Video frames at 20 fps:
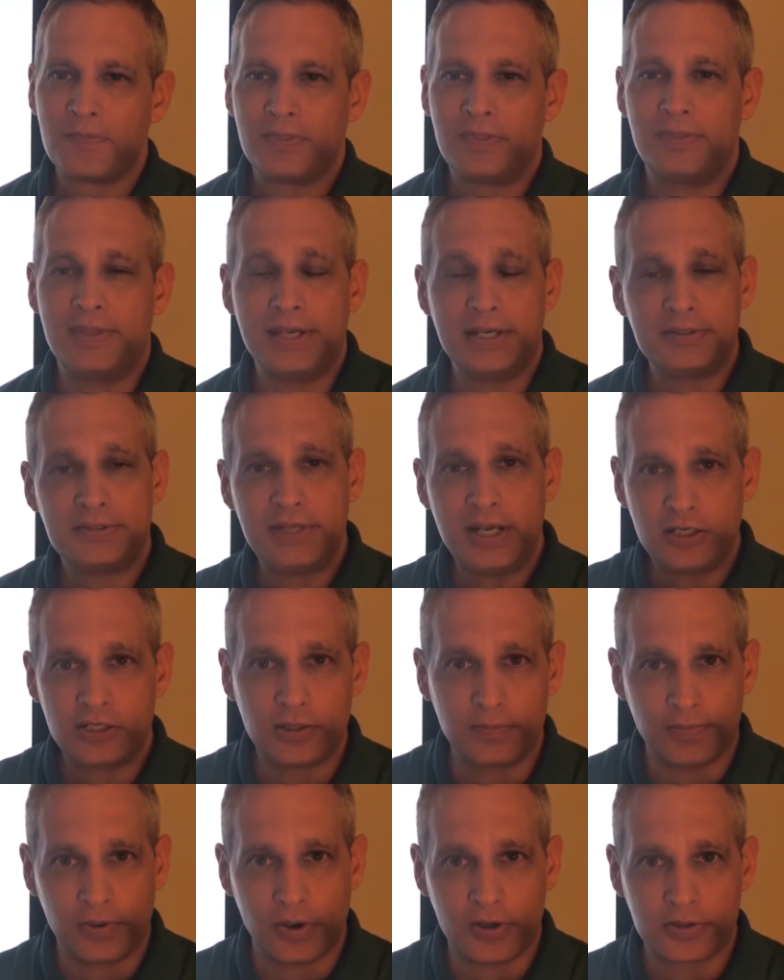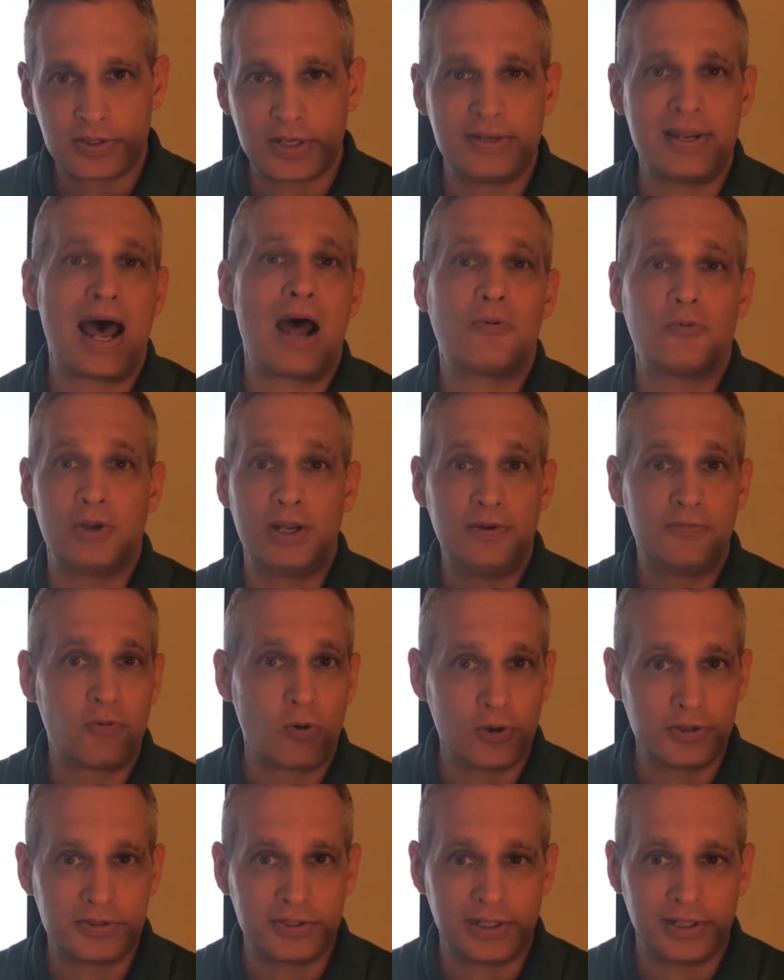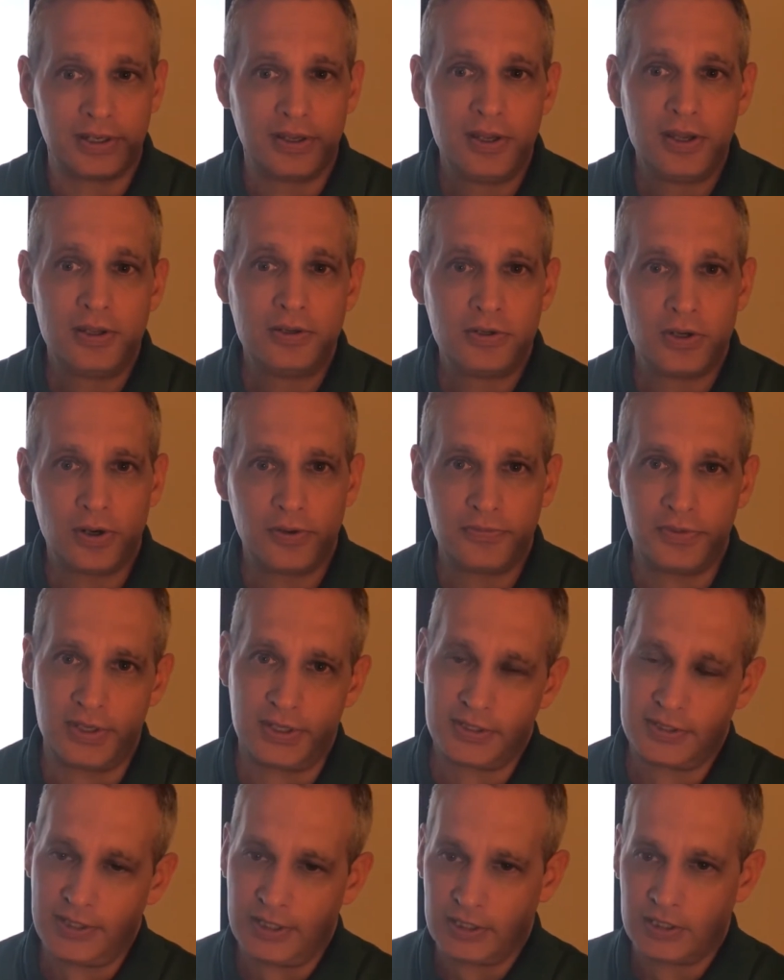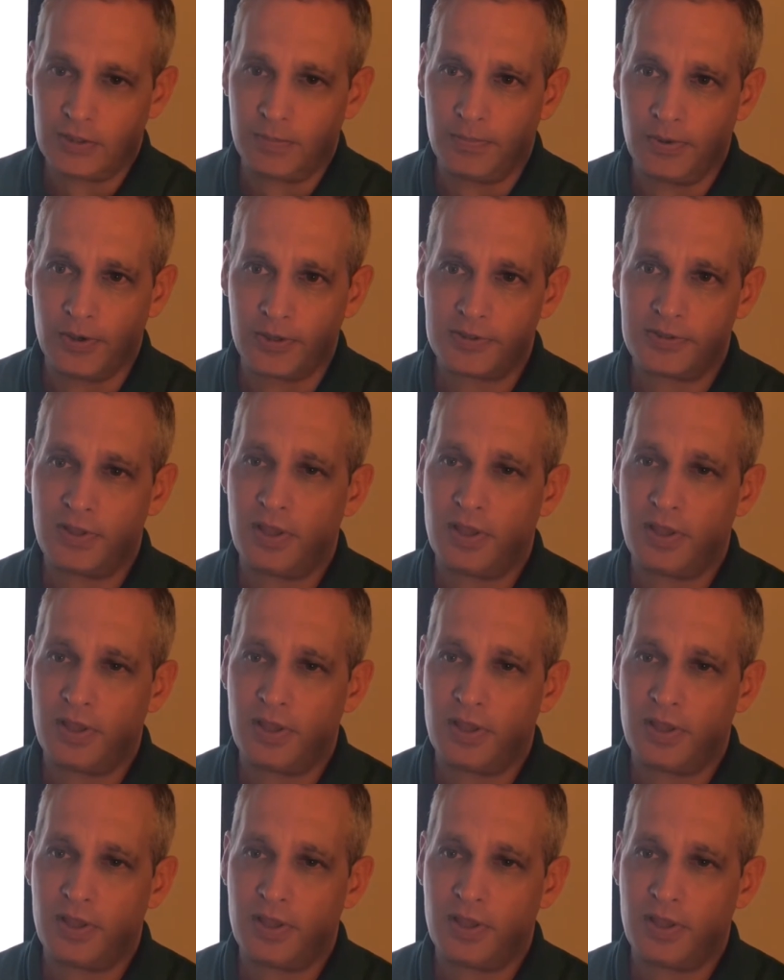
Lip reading: the extinction burst and not reinforcing during the extinction burst.